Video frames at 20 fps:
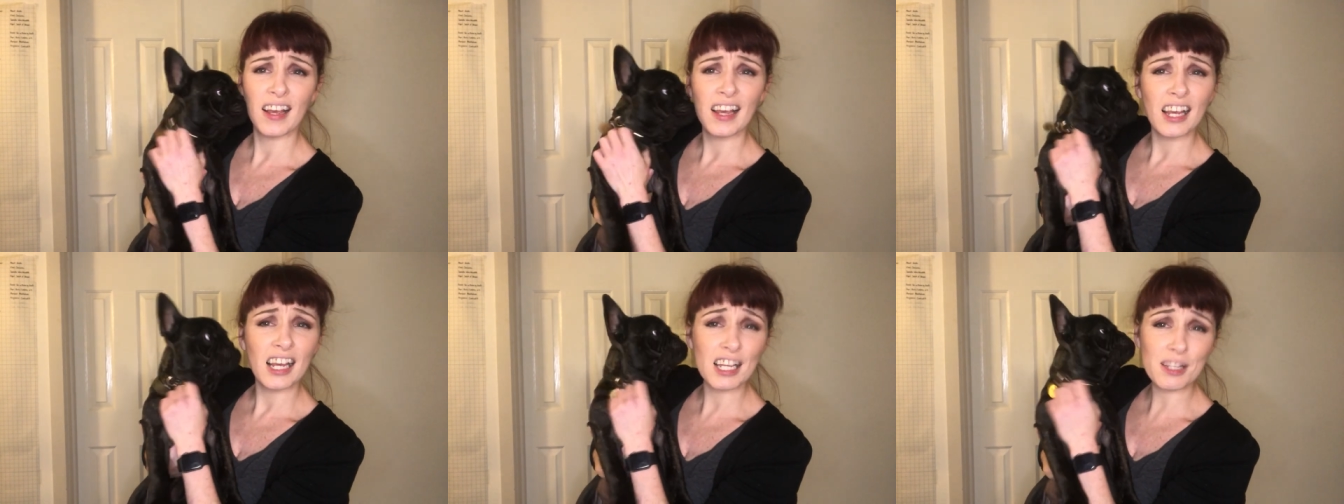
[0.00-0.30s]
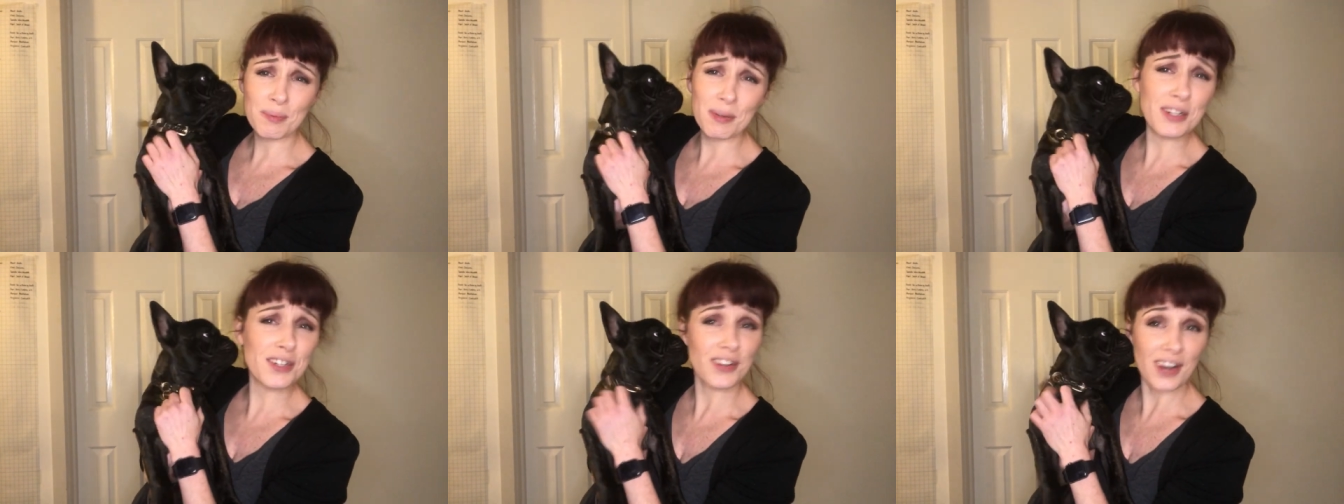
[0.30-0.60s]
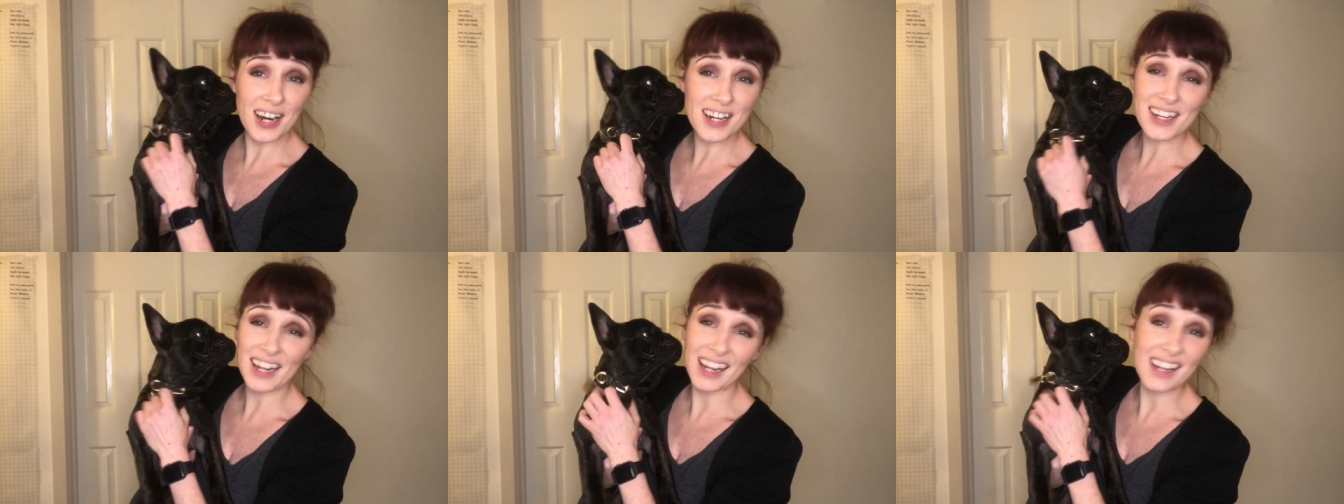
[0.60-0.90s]
he's been
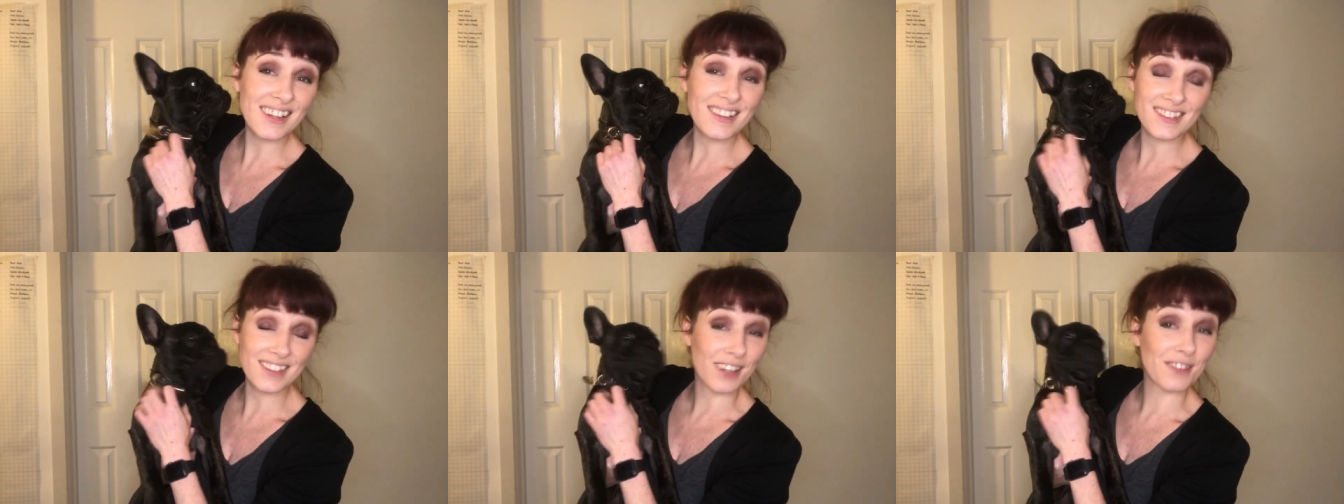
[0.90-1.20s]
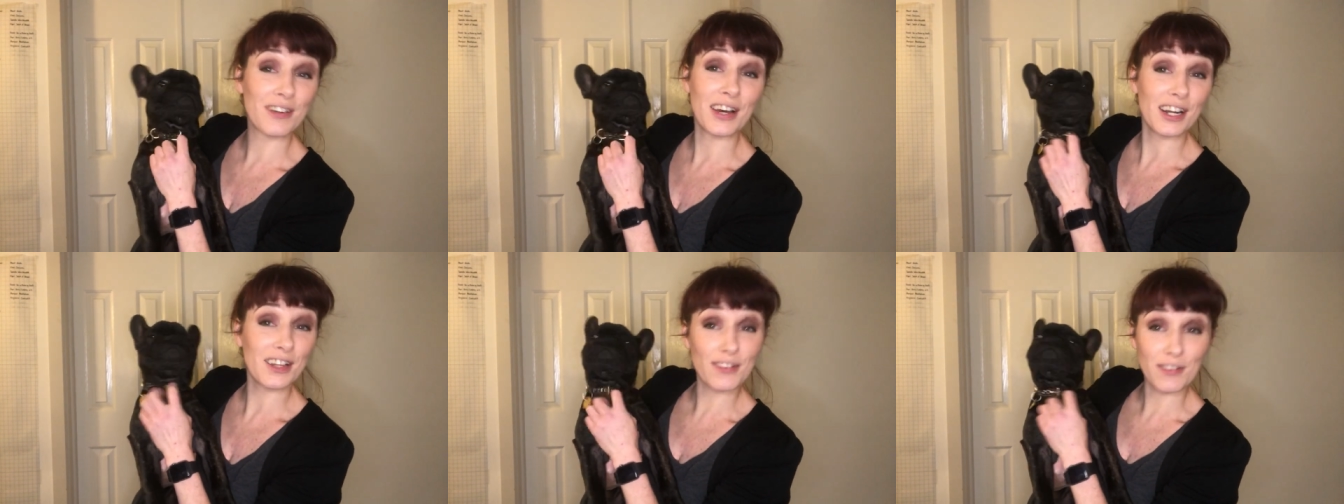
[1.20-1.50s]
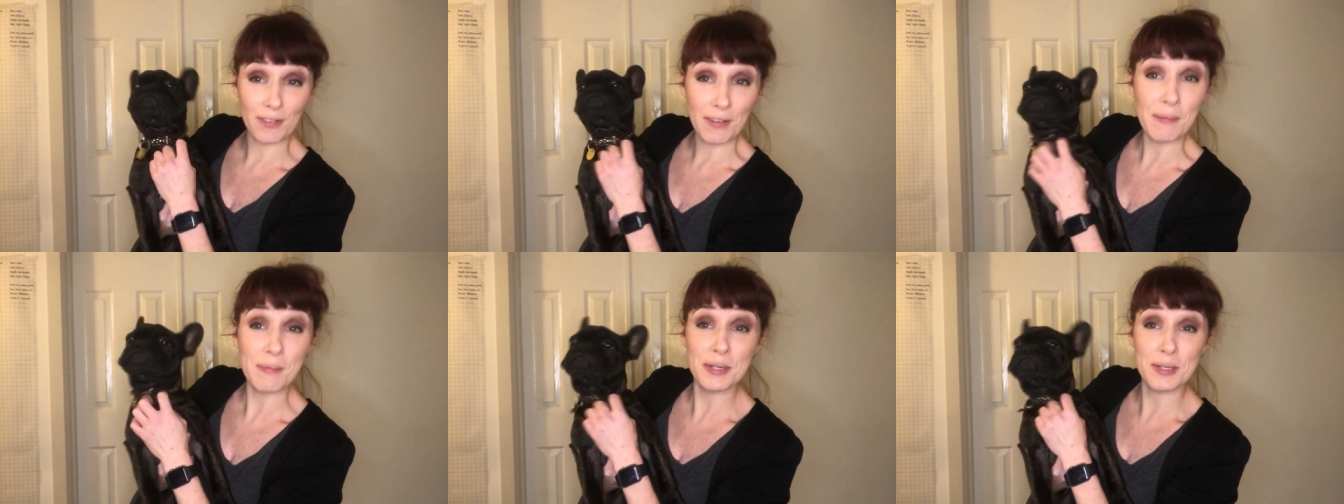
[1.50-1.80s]
trying to eat stuff out of the
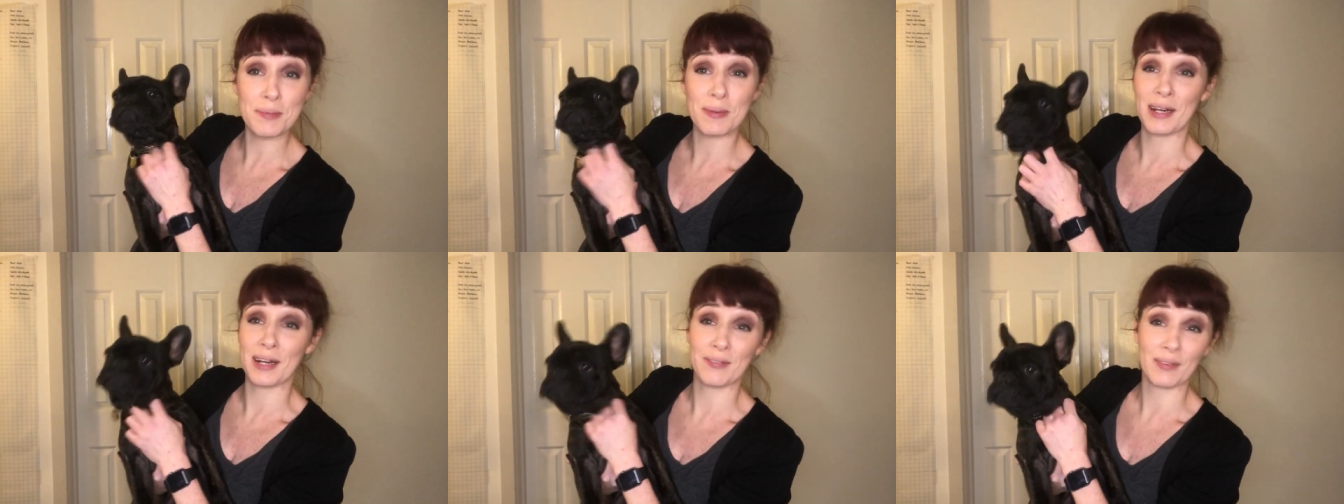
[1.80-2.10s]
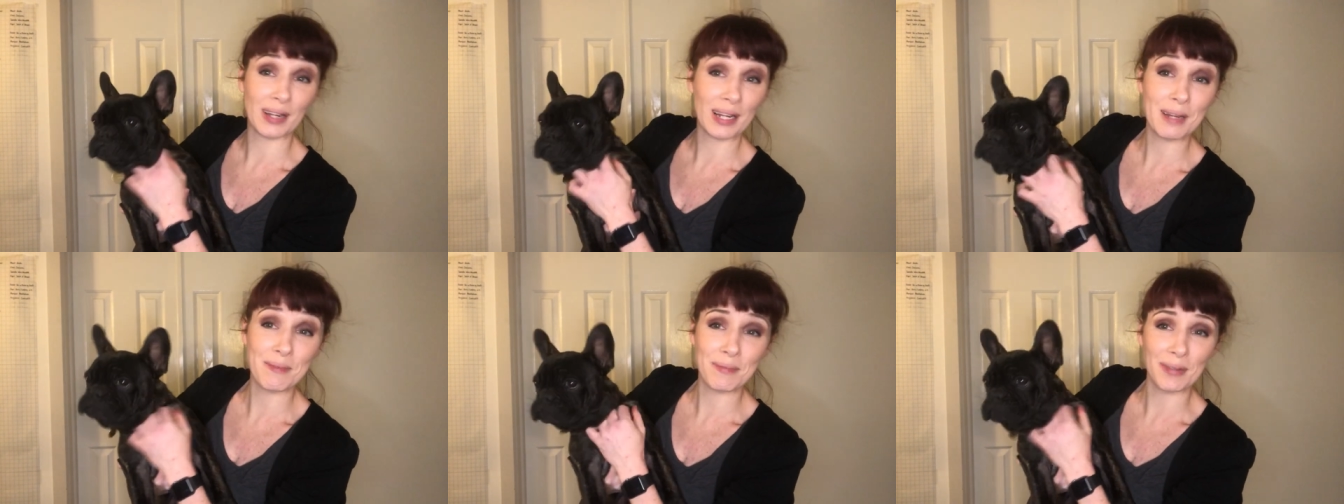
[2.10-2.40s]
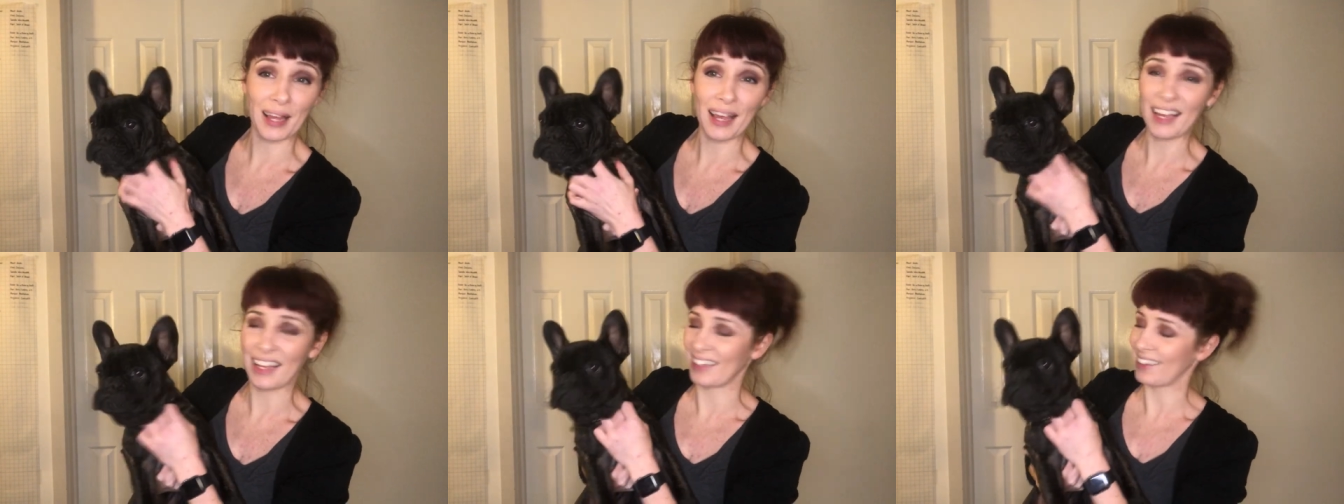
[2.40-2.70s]
rubbish bin while I'm
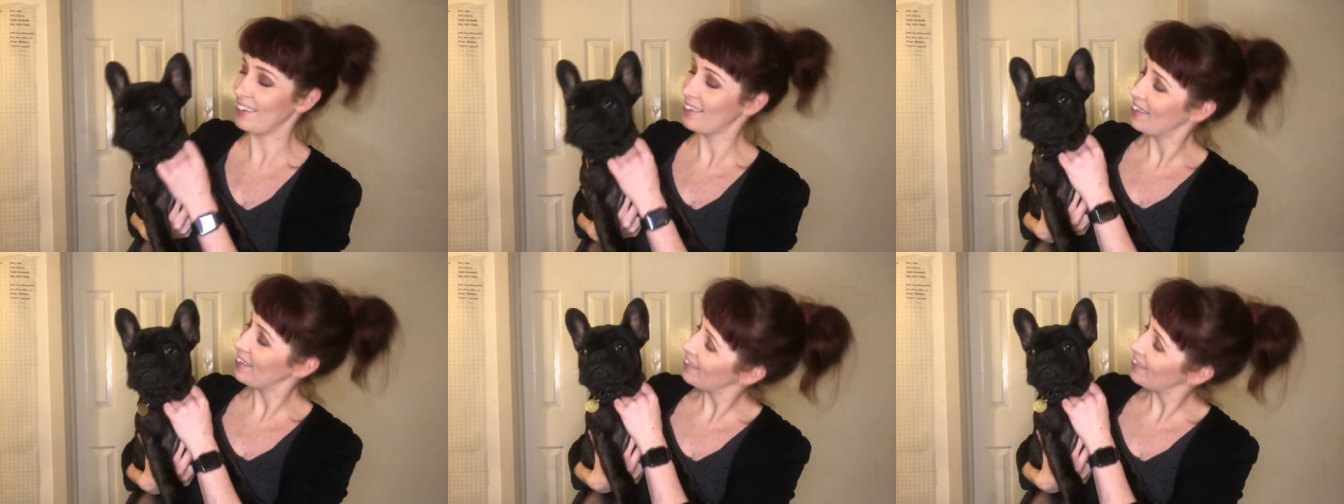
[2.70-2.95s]
playing.